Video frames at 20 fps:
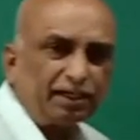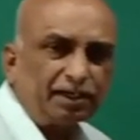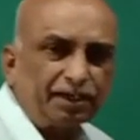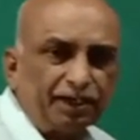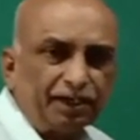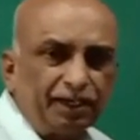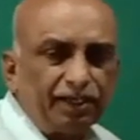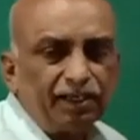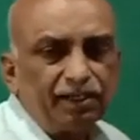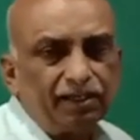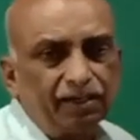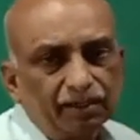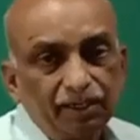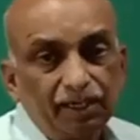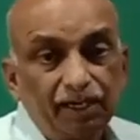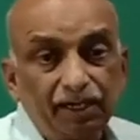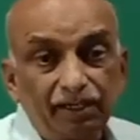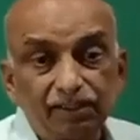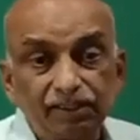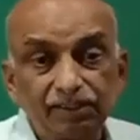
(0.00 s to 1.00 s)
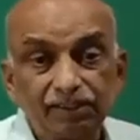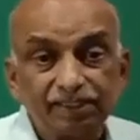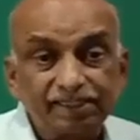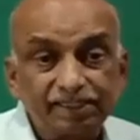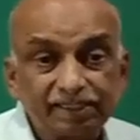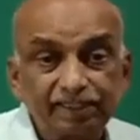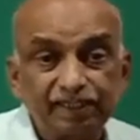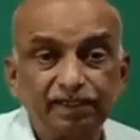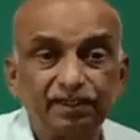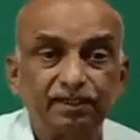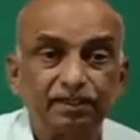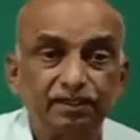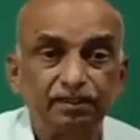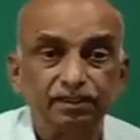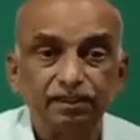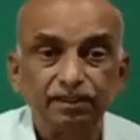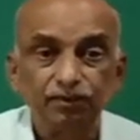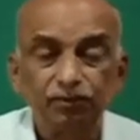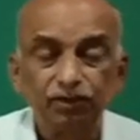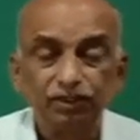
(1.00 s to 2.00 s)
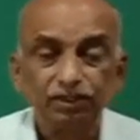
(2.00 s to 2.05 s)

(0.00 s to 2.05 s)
clear and distinct during the